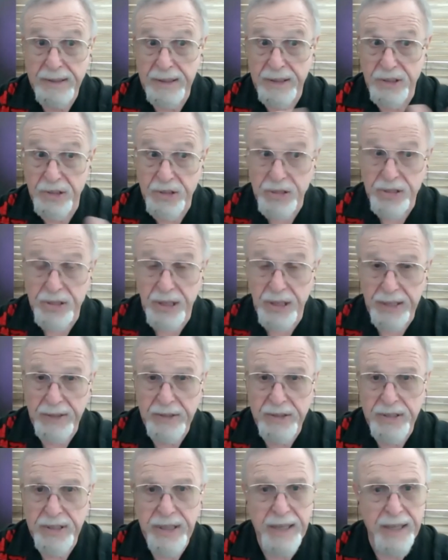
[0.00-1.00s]
it's just like
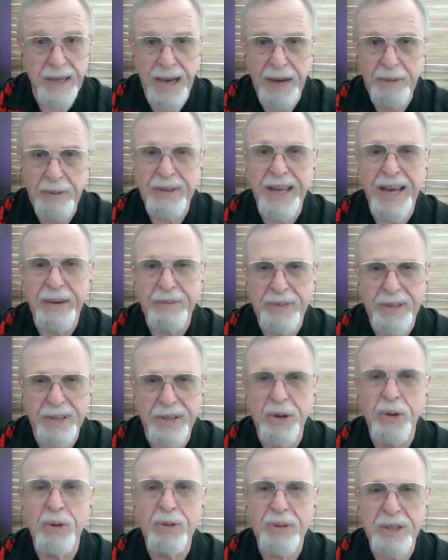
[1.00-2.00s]
you said, I would have to
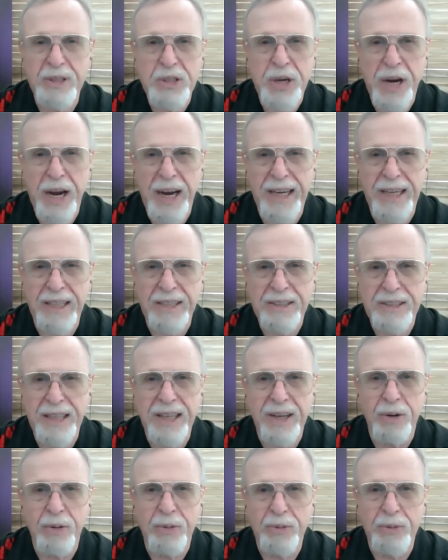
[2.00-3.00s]
know the child
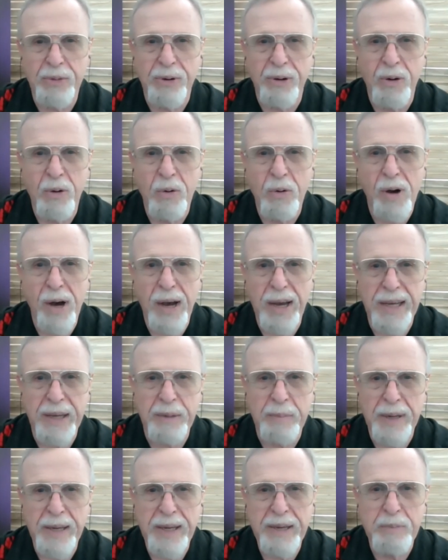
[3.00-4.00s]
and go through a whole I E
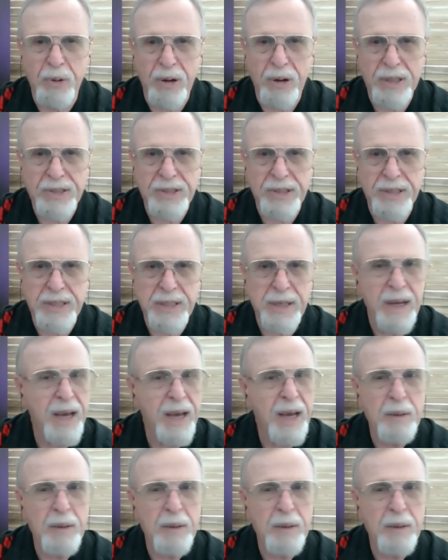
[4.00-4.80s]
P process